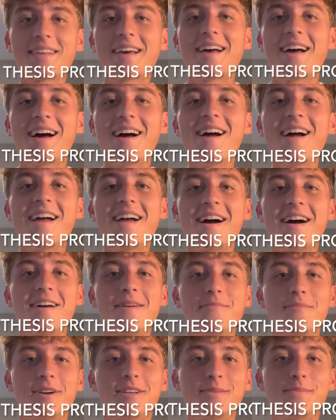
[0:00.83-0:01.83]
Hi, I
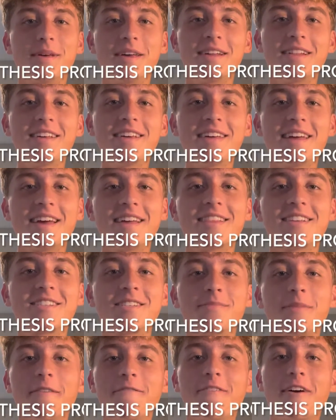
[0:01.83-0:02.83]
am Bryce Bailey, and this
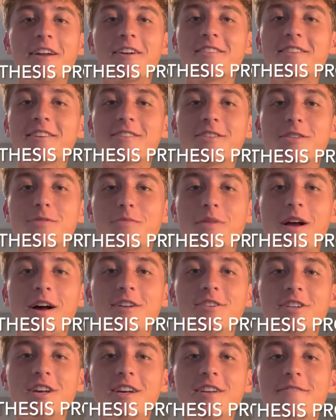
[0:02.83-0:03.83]
is my final thesis
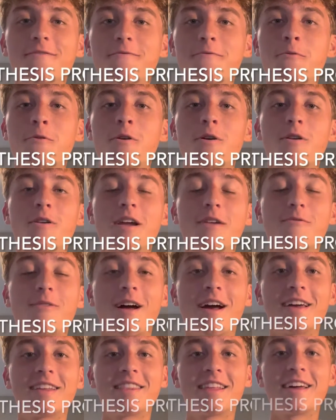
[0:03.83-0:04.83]
project for
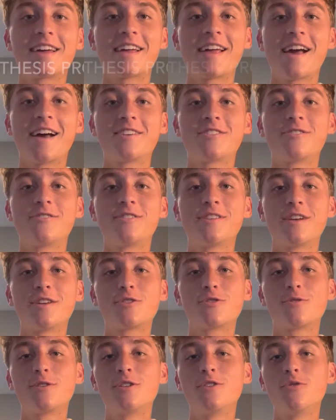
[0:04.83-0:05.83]
Ryan Lancaster's
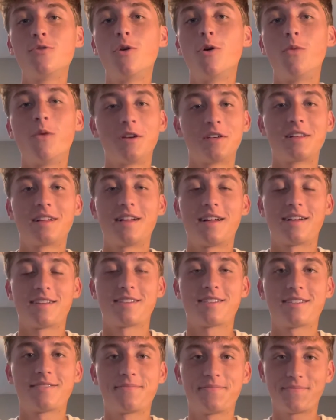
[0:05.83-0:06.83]
History 201
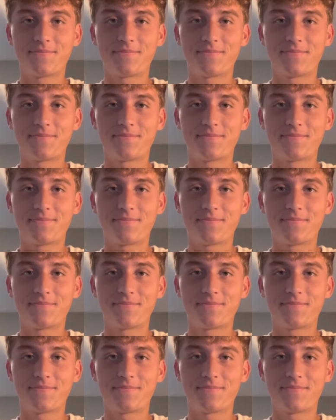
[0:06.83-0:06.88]
class.